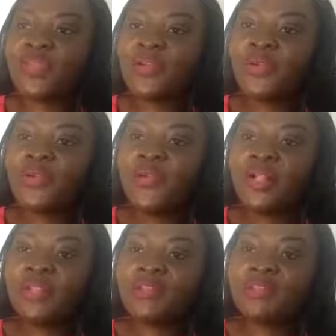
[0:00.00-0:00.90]

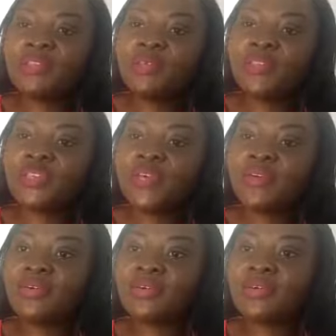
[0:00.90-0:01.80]
Welcome to Mental Health
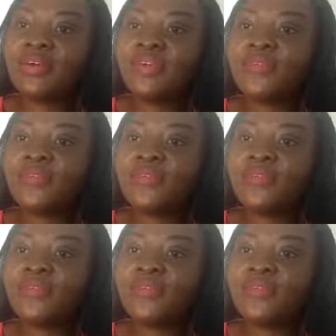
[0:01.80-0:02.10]
Life